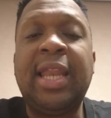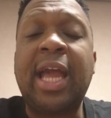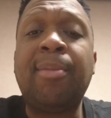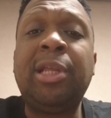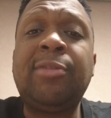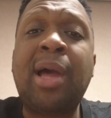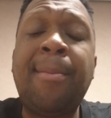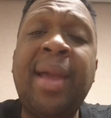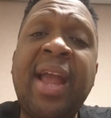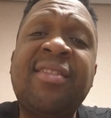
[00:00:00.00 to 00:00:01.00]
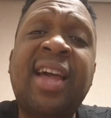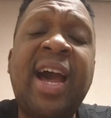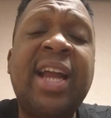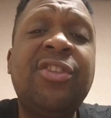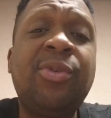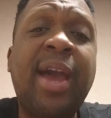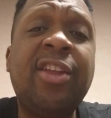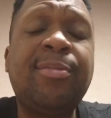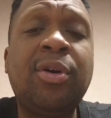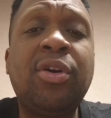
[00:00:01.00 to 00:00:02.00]
that completes my man's guide to
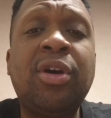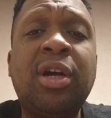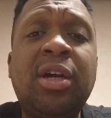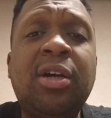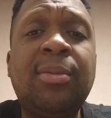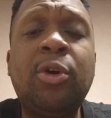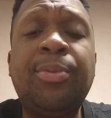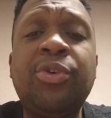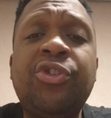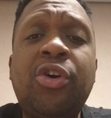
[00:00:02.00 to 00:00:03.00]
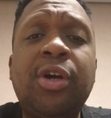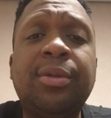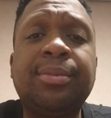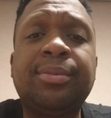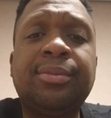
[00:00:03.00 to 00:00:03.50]
Johannesburg. Hope you enjoyed.